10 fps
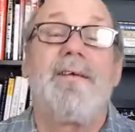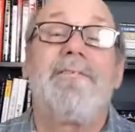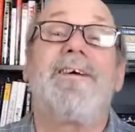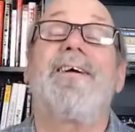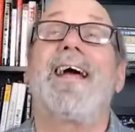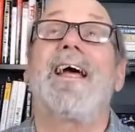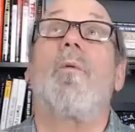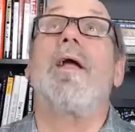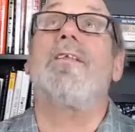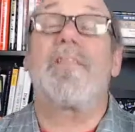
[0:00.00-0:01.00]
figuring out a
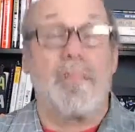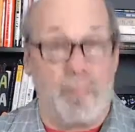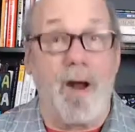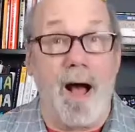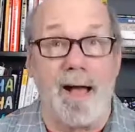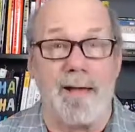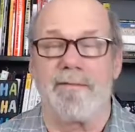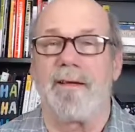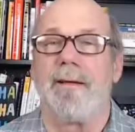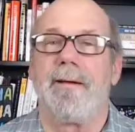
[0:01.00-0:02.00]
way to
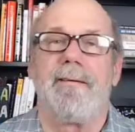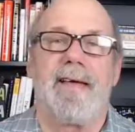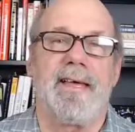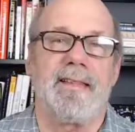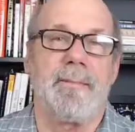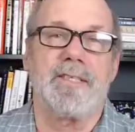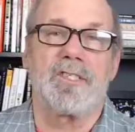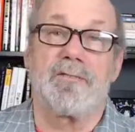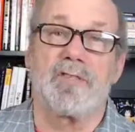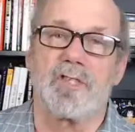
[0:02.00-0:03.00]
thrive in the
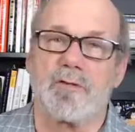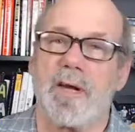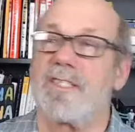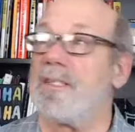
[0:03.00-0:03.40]
midst of stress,